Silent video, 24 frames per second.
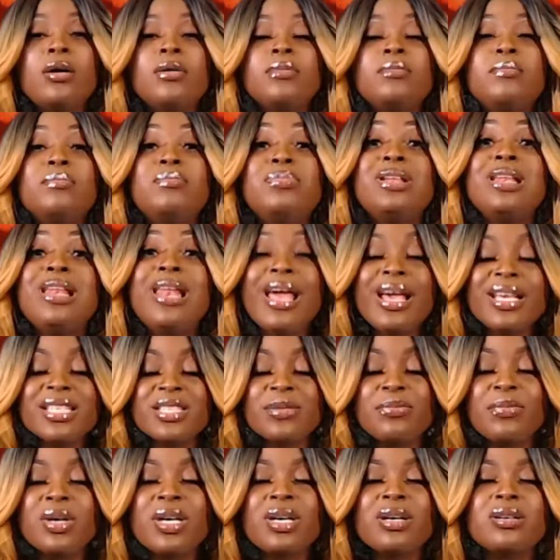
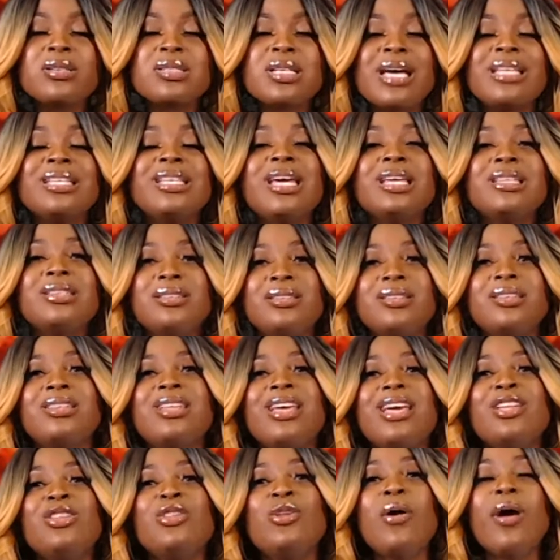blessed, because at the end of the
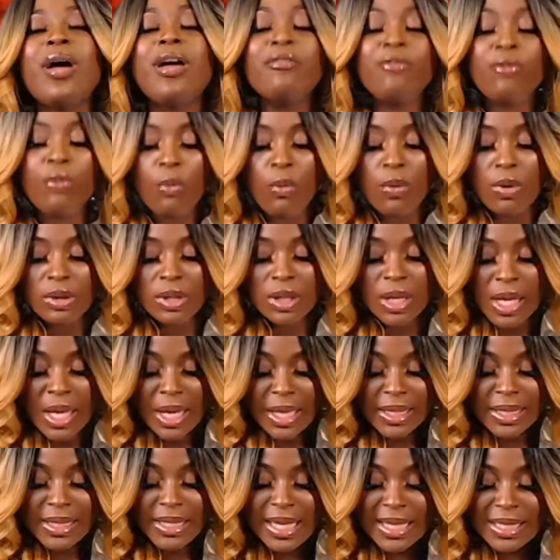day, not everyone
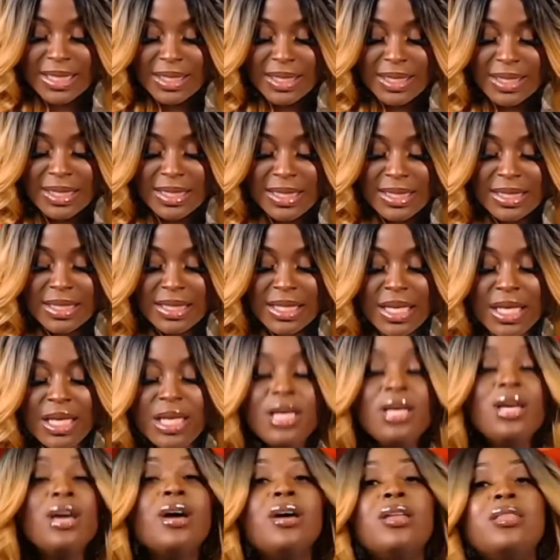gets to
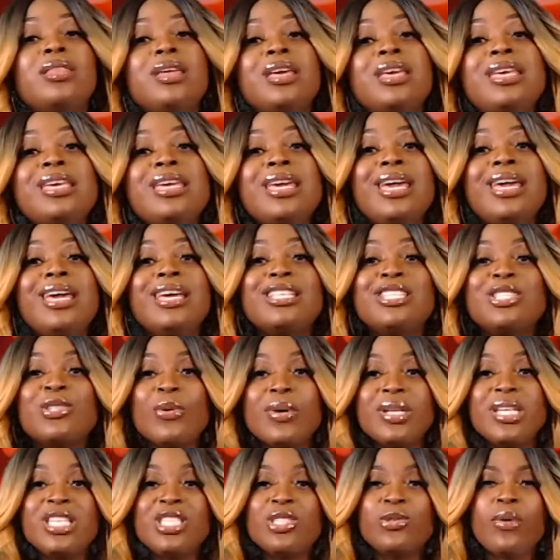see the year
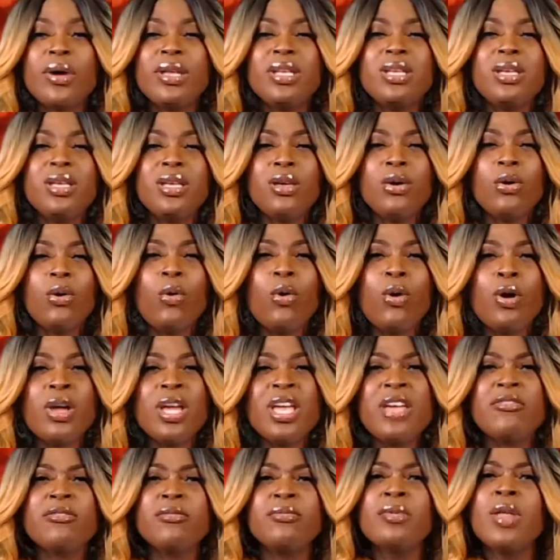2020, or
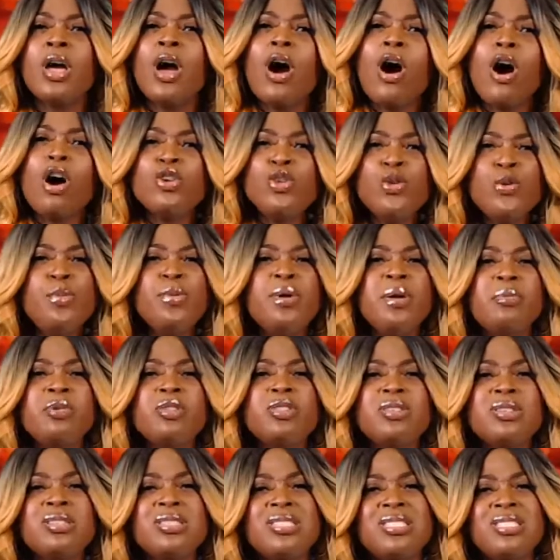even are you able
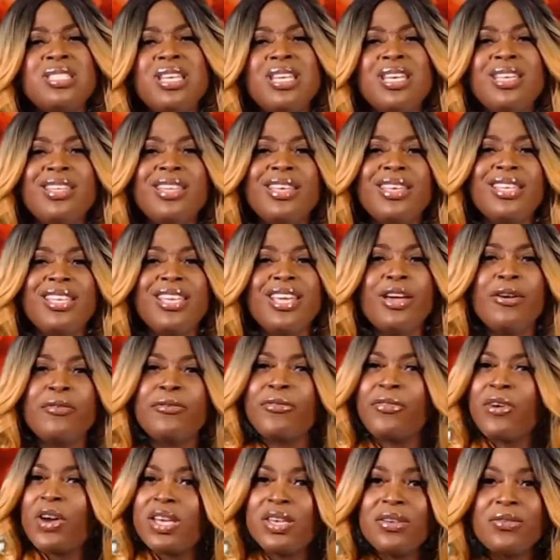to see the year
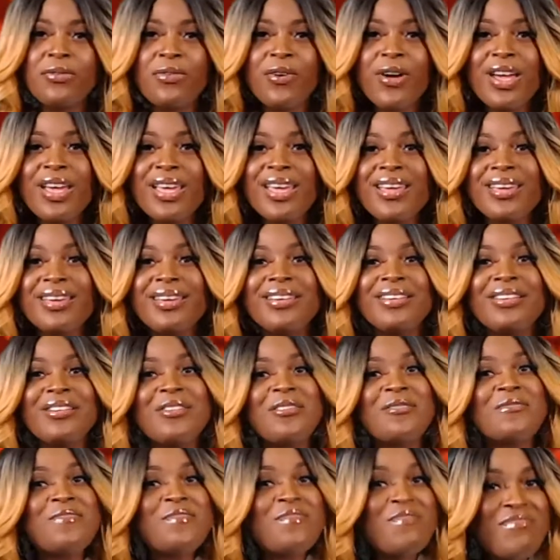3030?
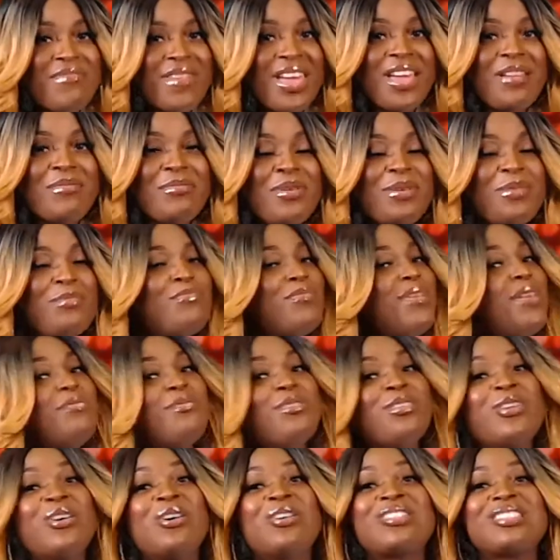Maybe
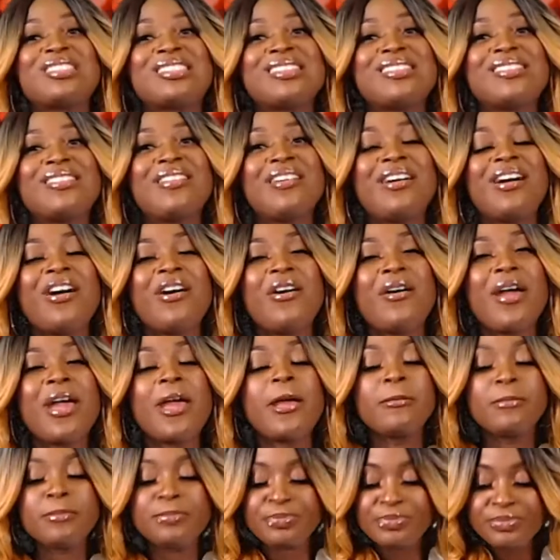not. All
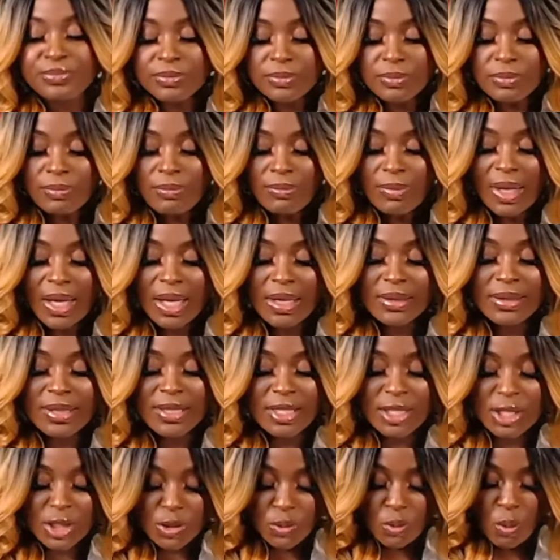right.
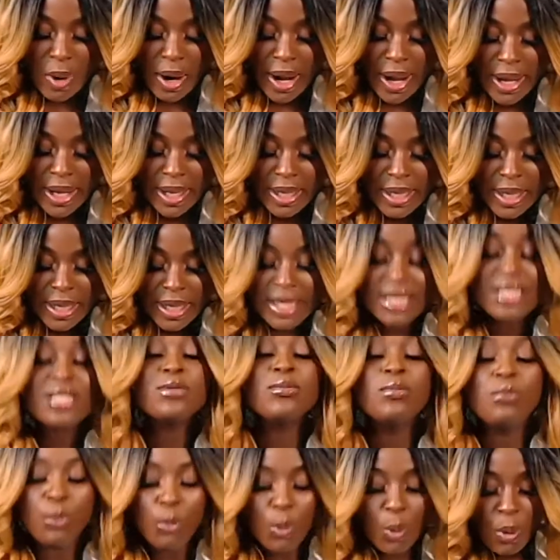This is why it's
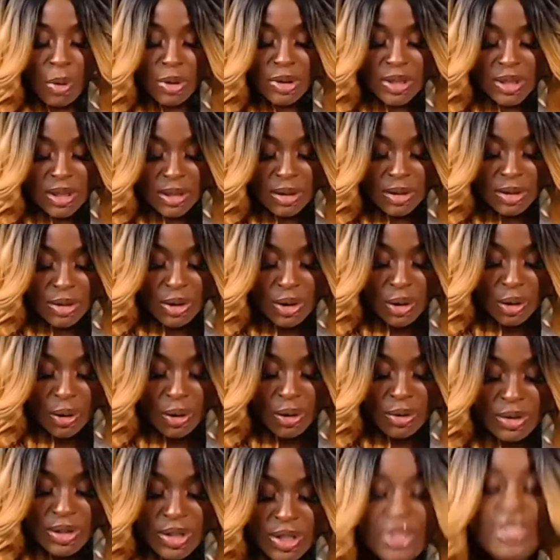important to
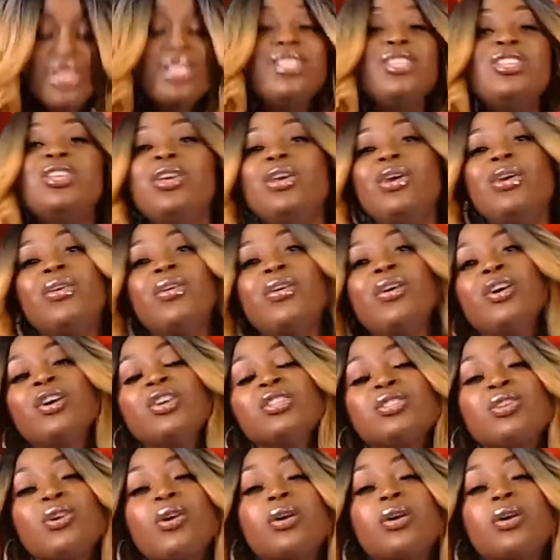continue to